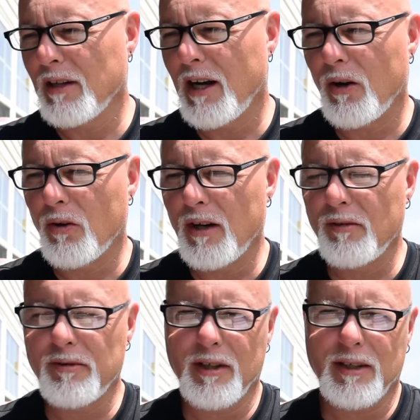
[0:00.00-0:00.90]
hour
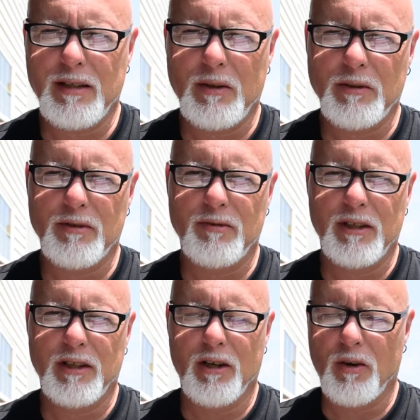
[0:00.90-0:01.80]
after I get done with this
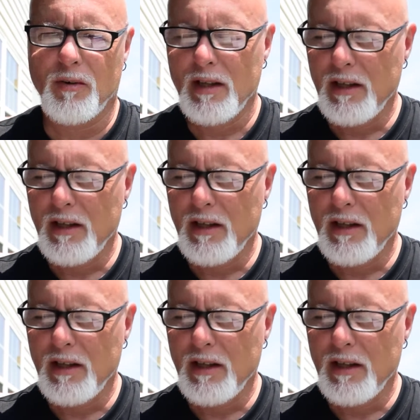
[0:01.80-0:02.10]
video